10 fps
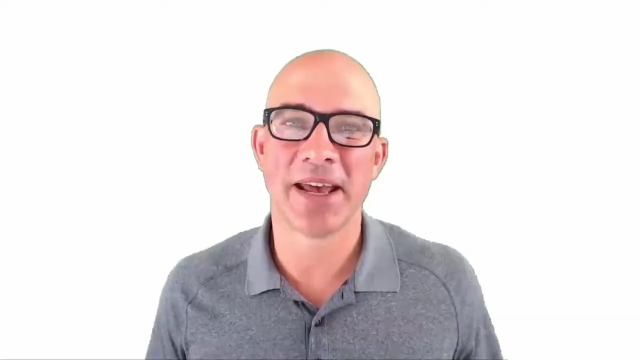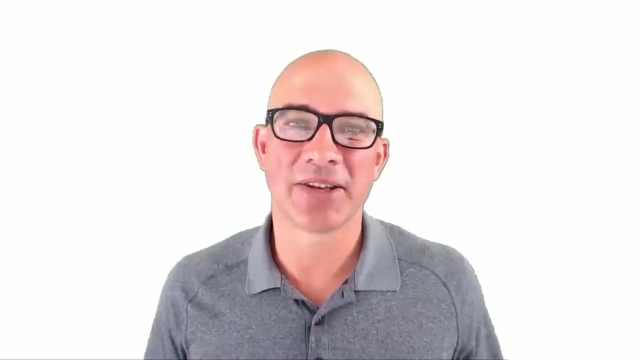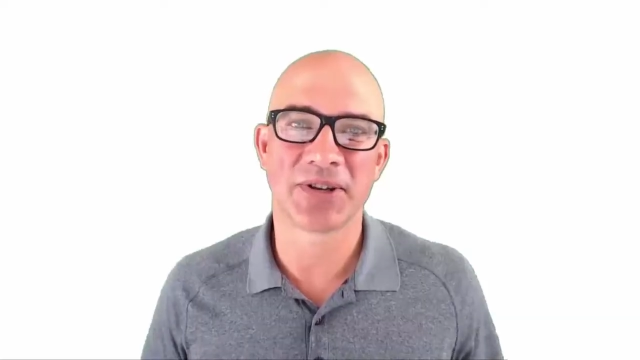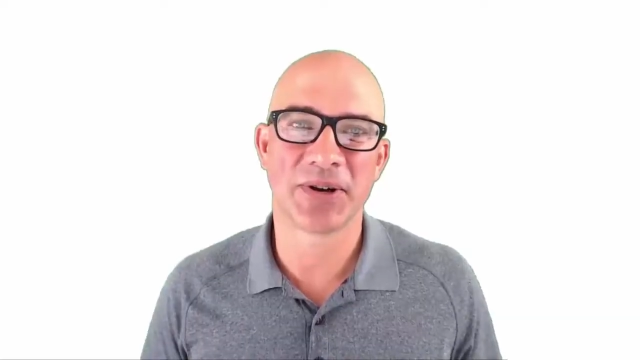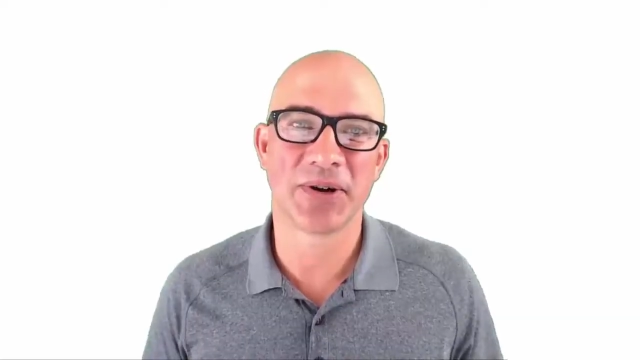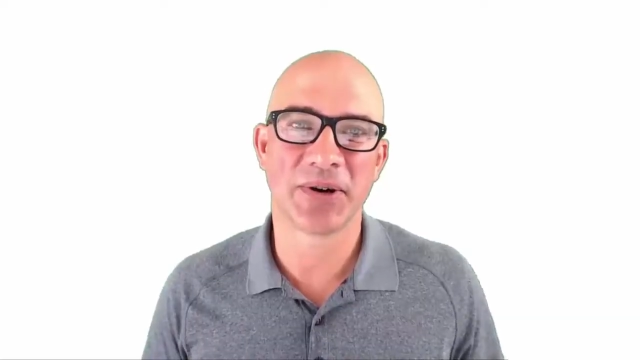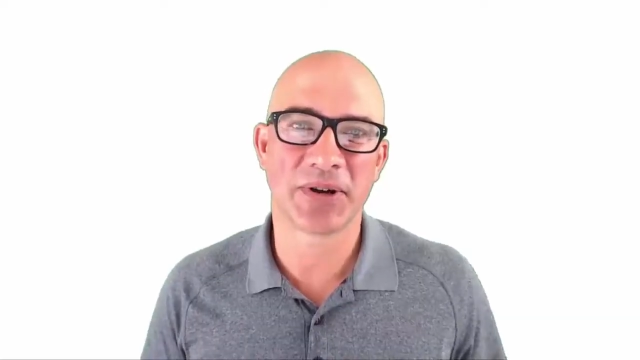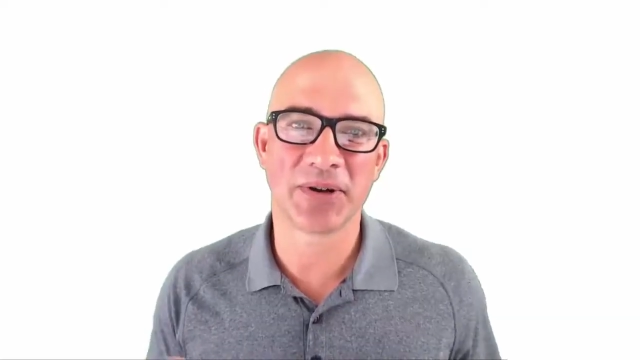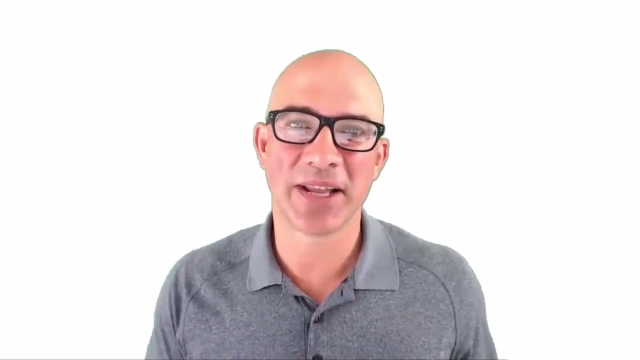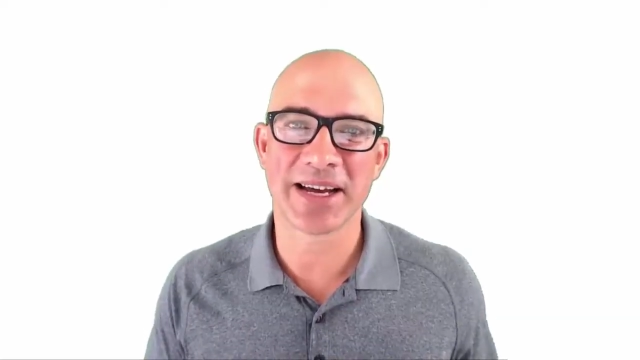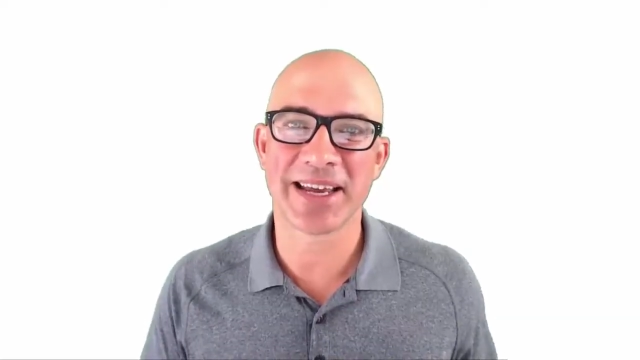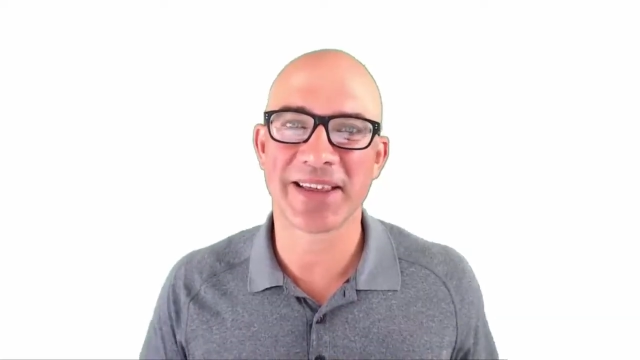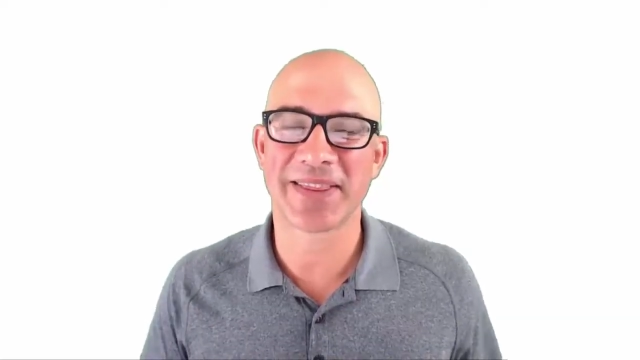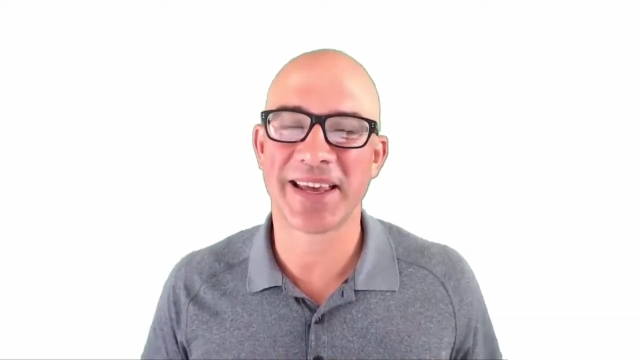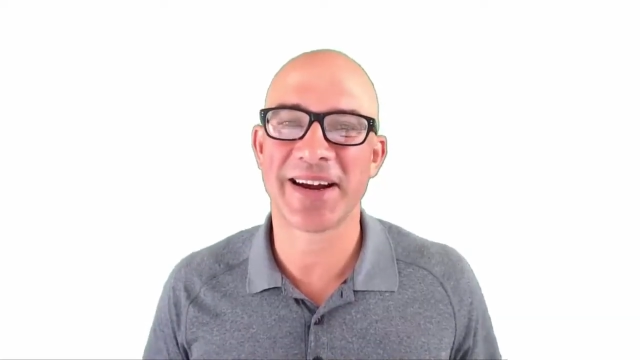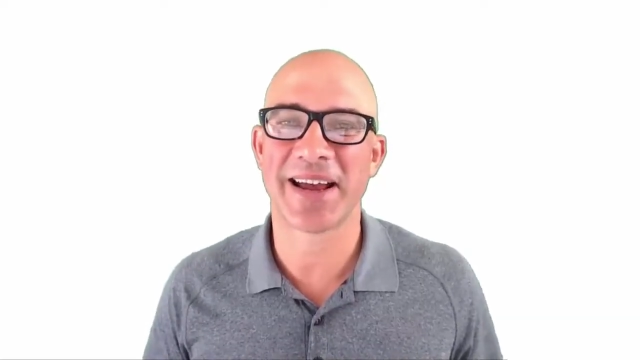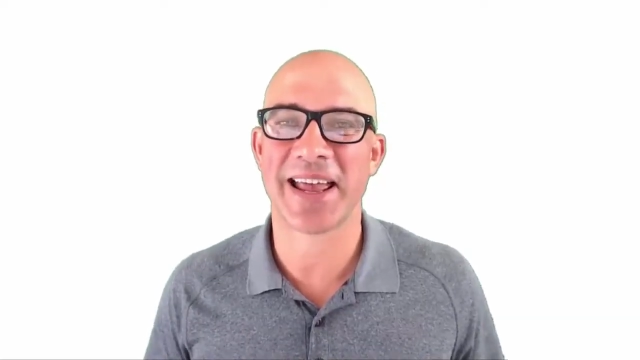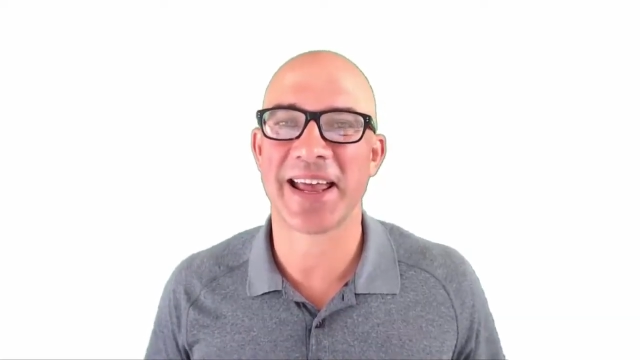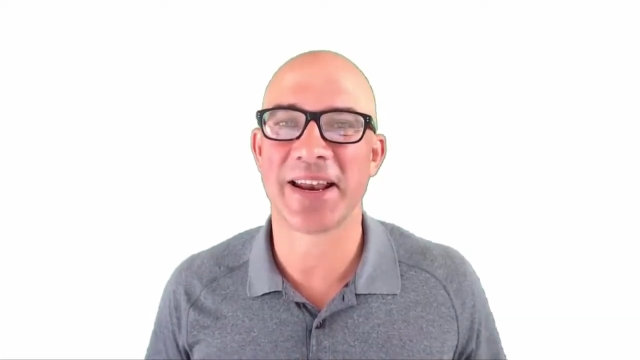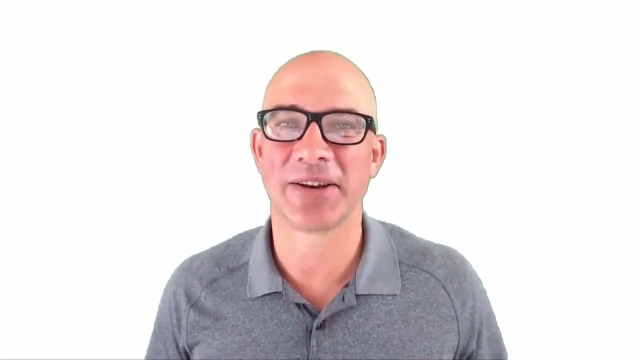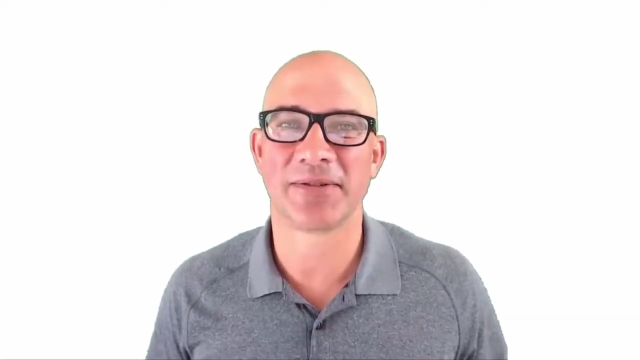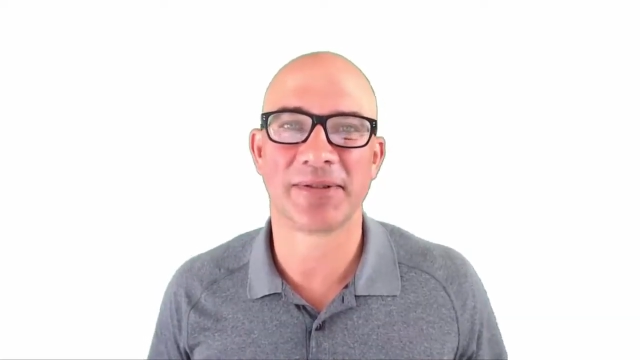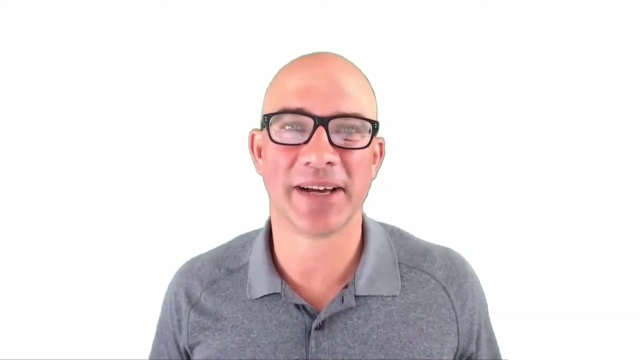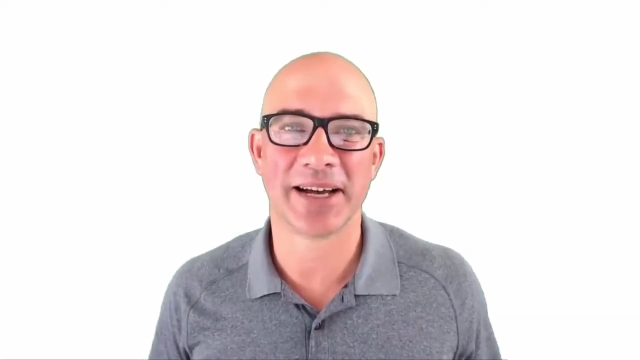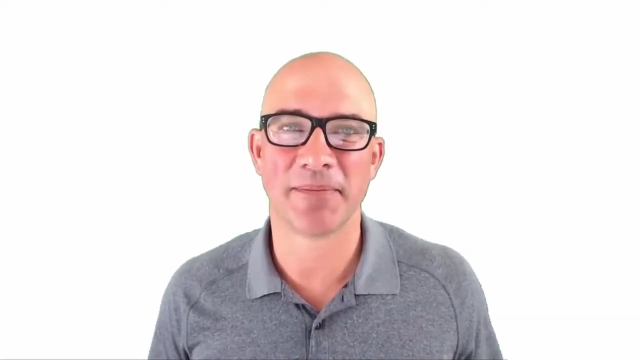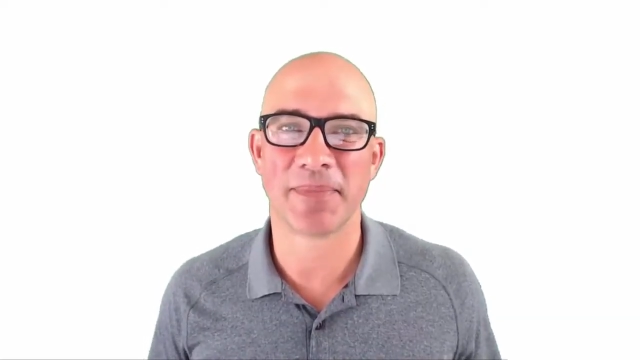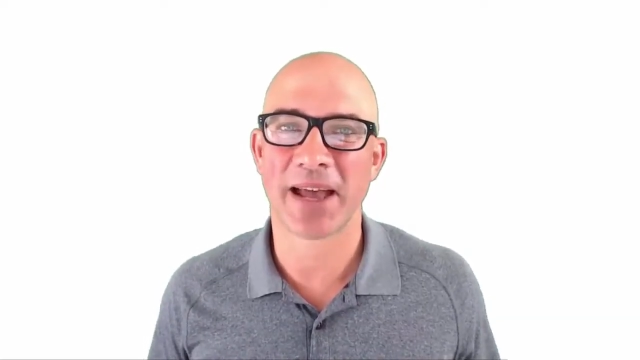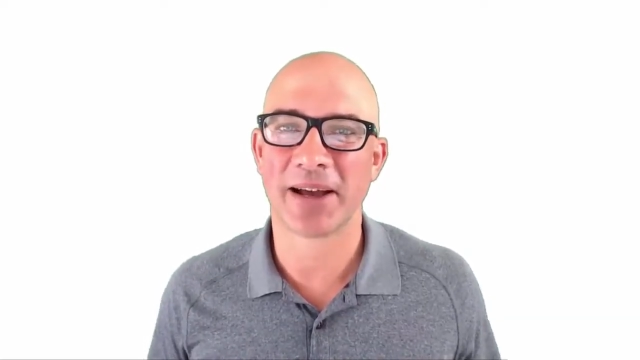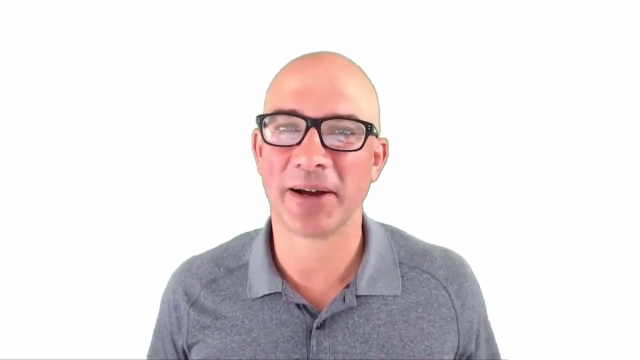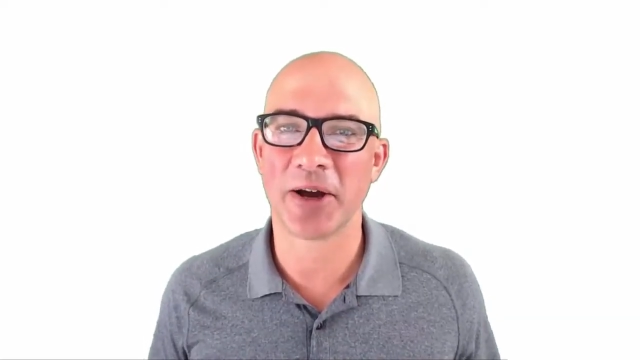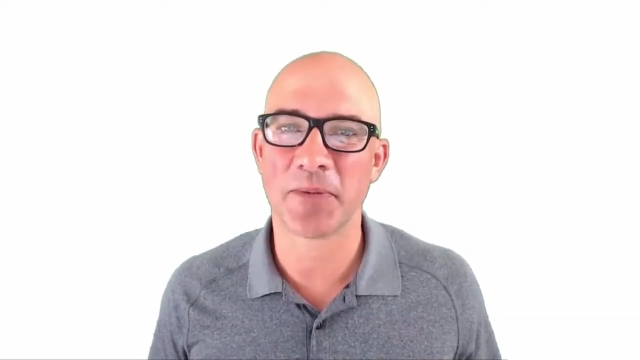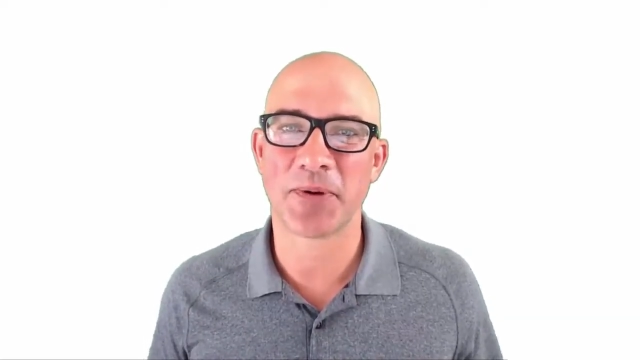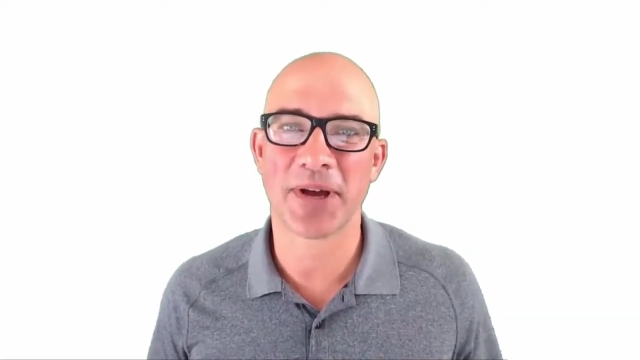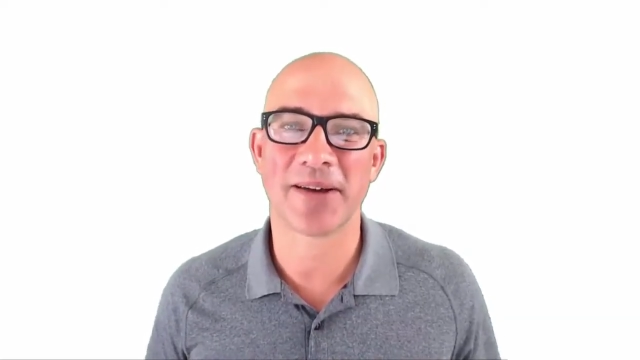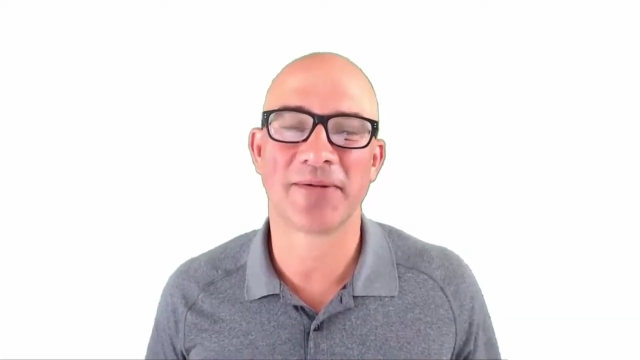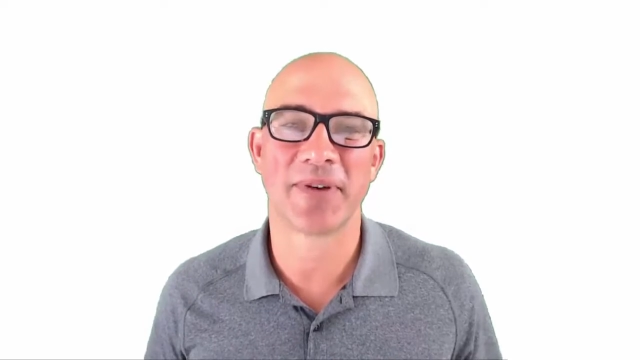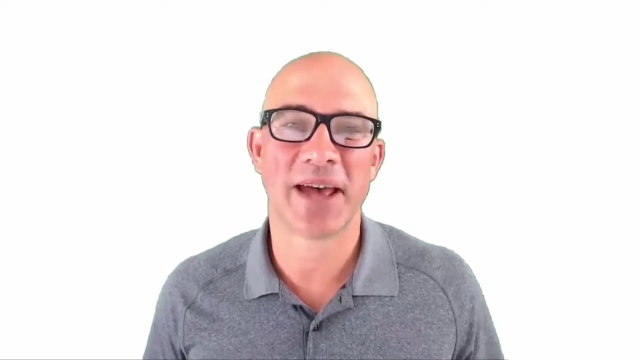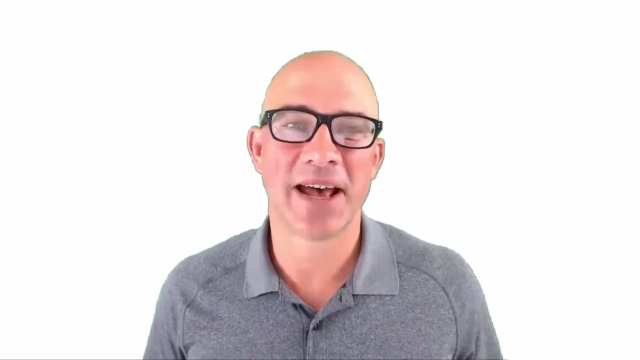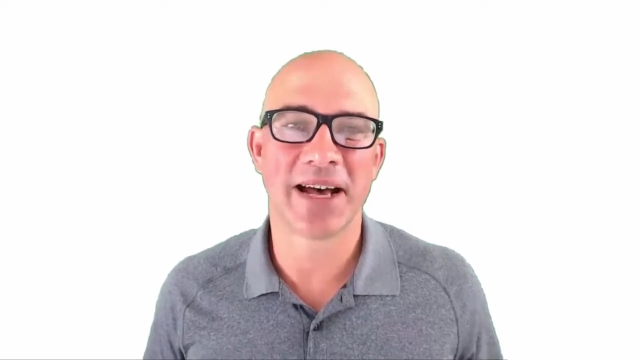So good luck out there, and I hope you have